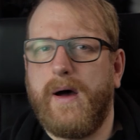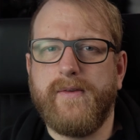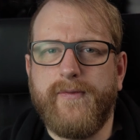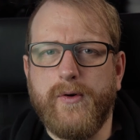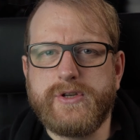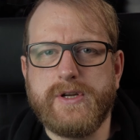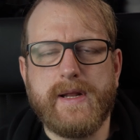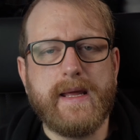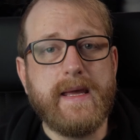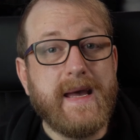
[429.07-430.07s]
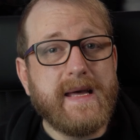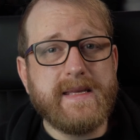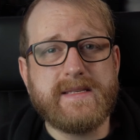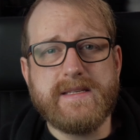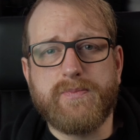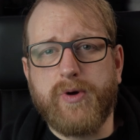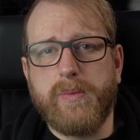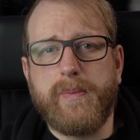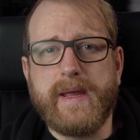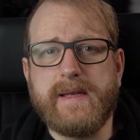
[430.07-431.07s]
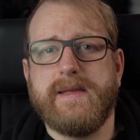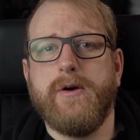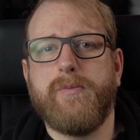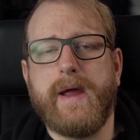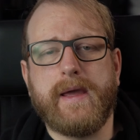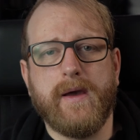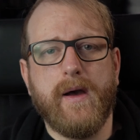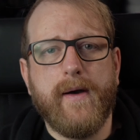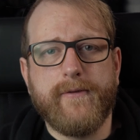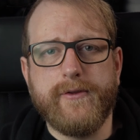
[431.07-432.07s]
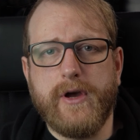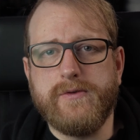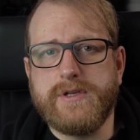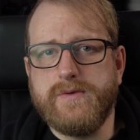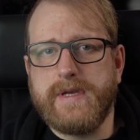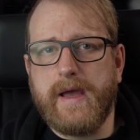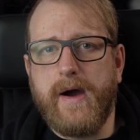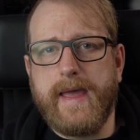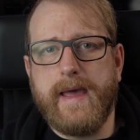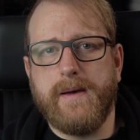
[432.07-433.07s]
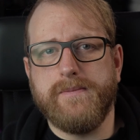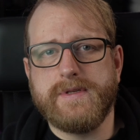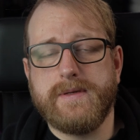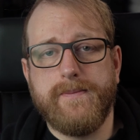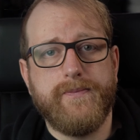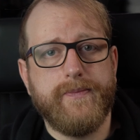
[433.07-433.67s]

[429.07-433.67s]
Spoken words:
Unfortunately, this is probably a deal breaker for those using IEMs.